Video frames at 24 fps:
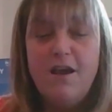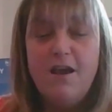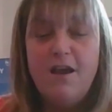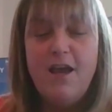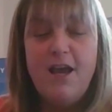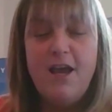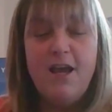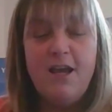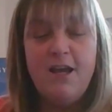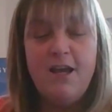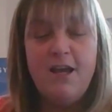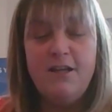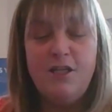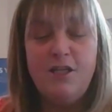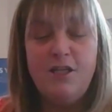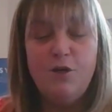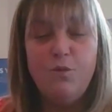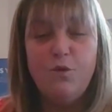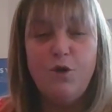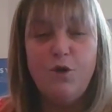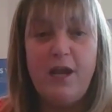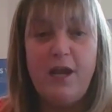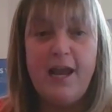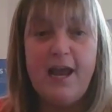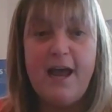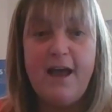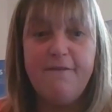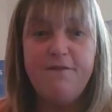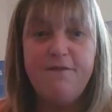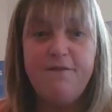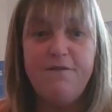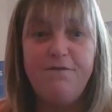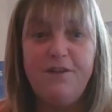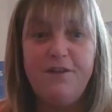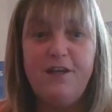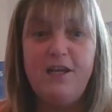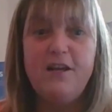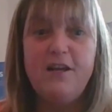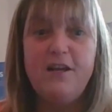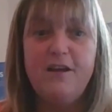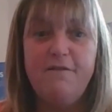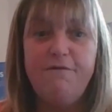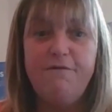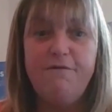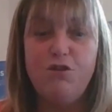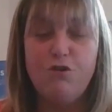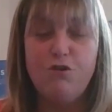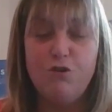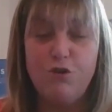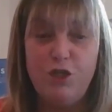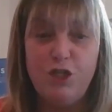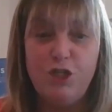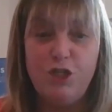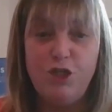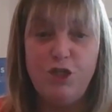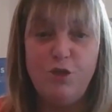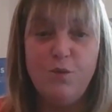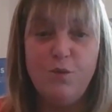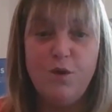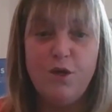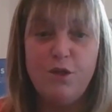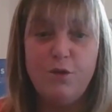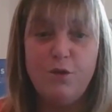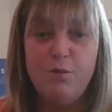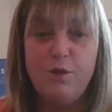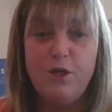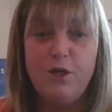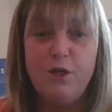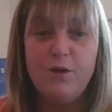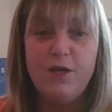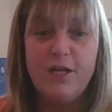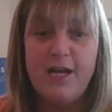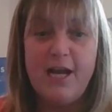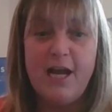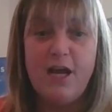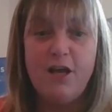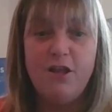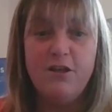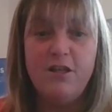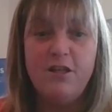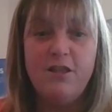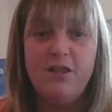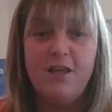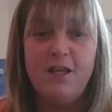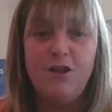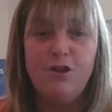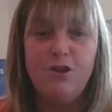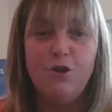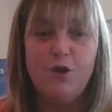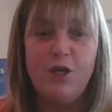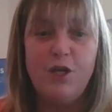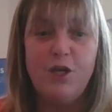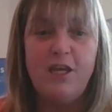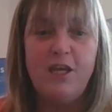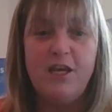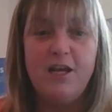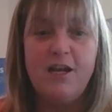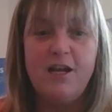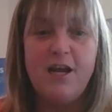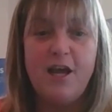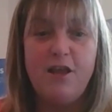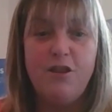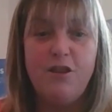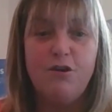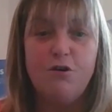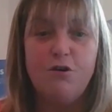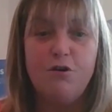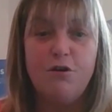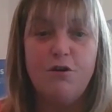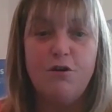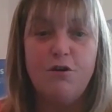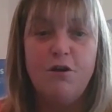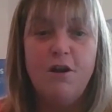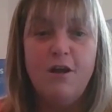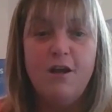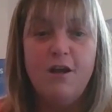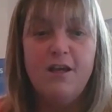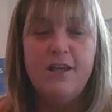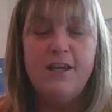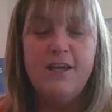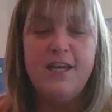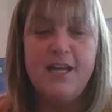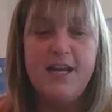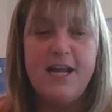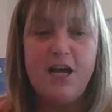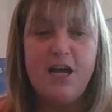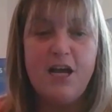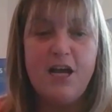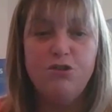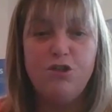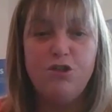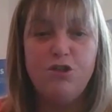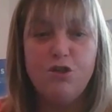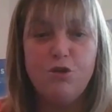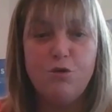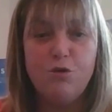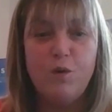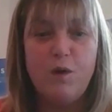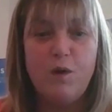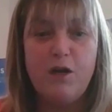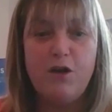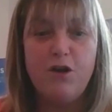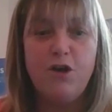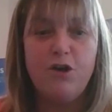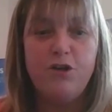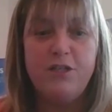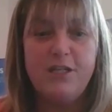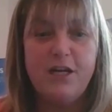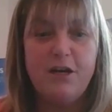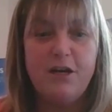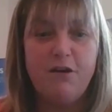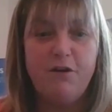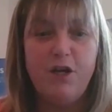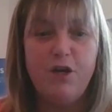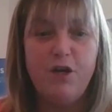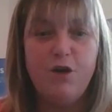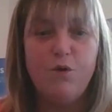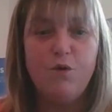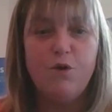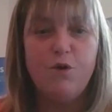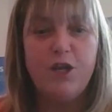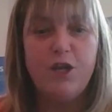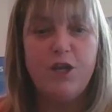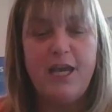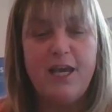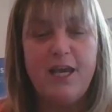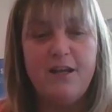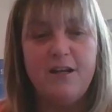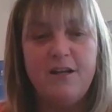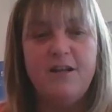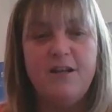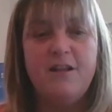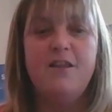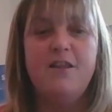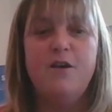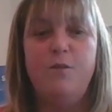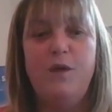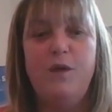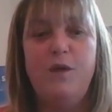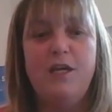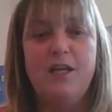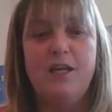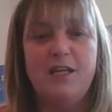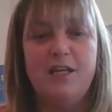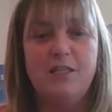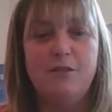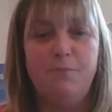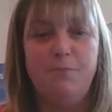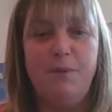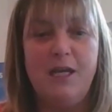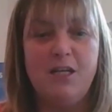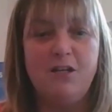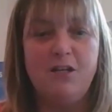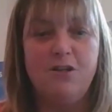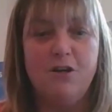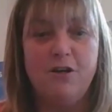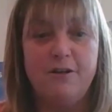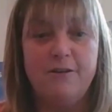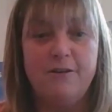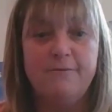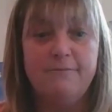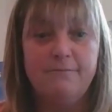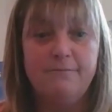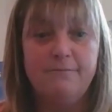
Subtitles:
And until we have a fleet of 32 on the Rideau Canal, and then looking at other canals throughout Ontario or Canada that we can expand on.